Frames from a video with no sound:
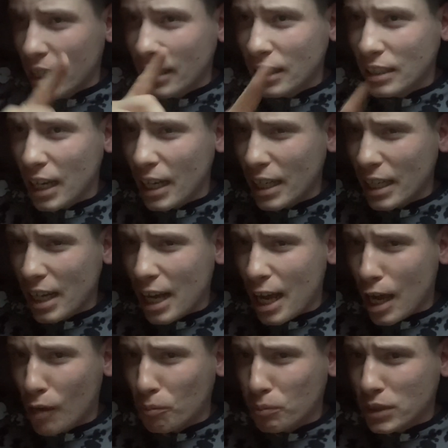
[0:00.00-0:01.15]
The dating
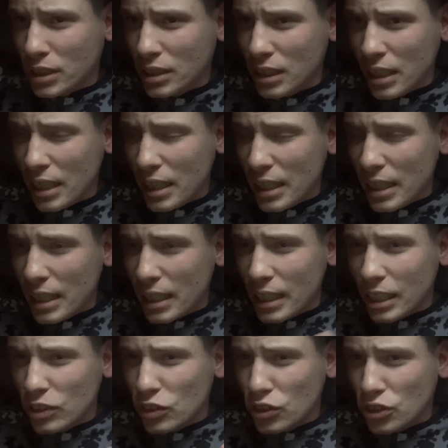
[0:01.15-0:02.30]
apps
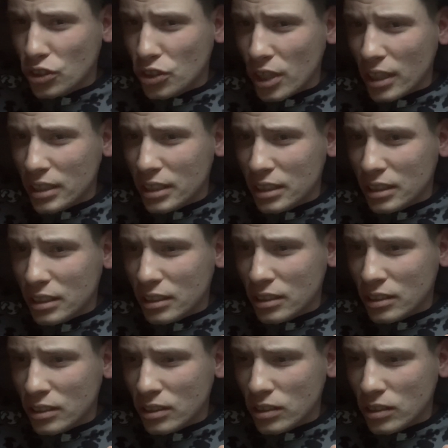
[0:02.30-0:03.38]
is just